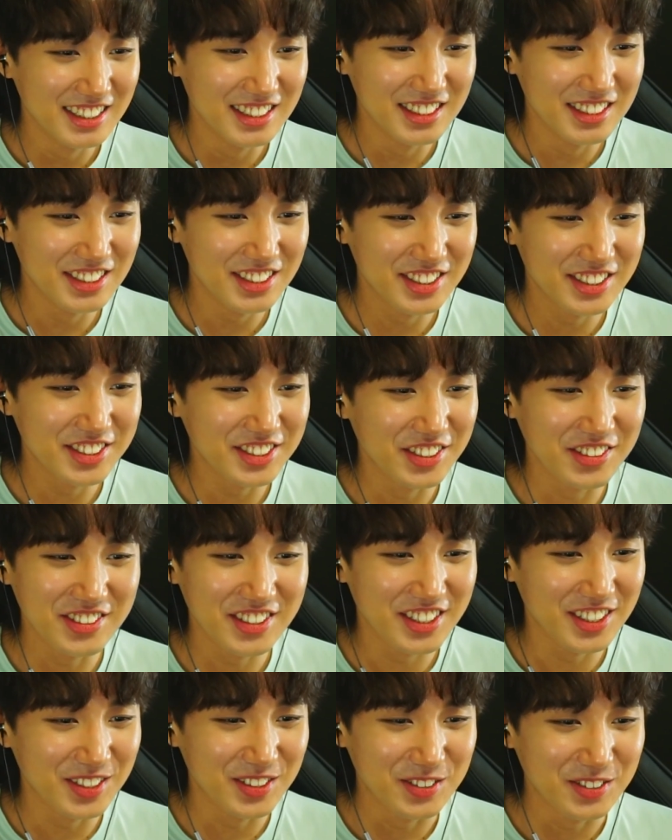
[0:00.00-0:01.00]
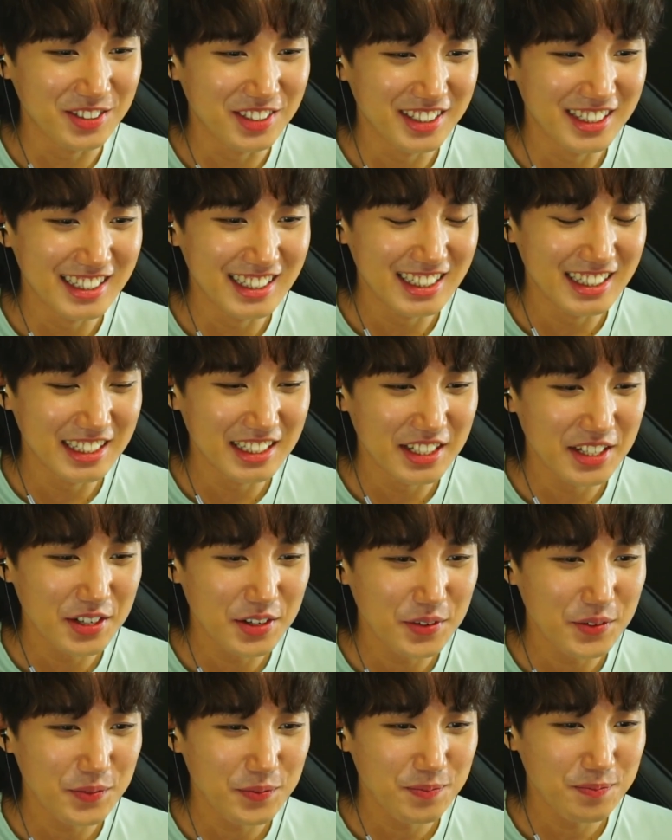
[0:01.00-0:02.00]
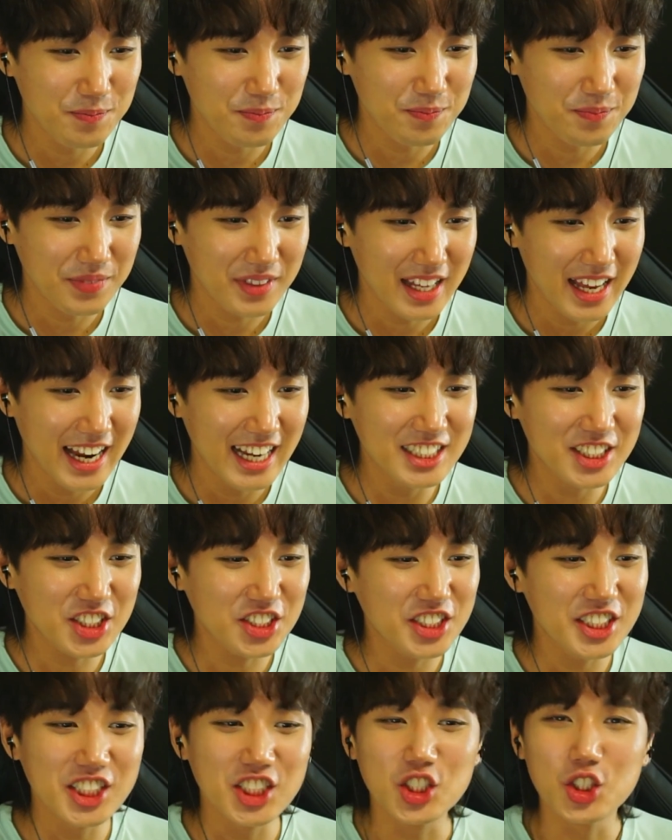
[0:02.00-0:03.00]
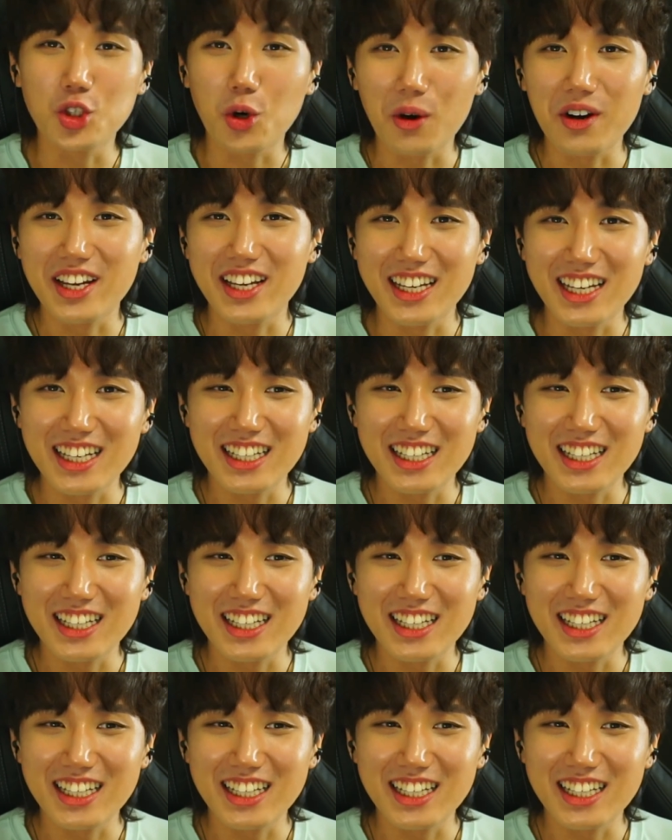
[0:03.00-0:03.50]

It's so cute. He's just enjoying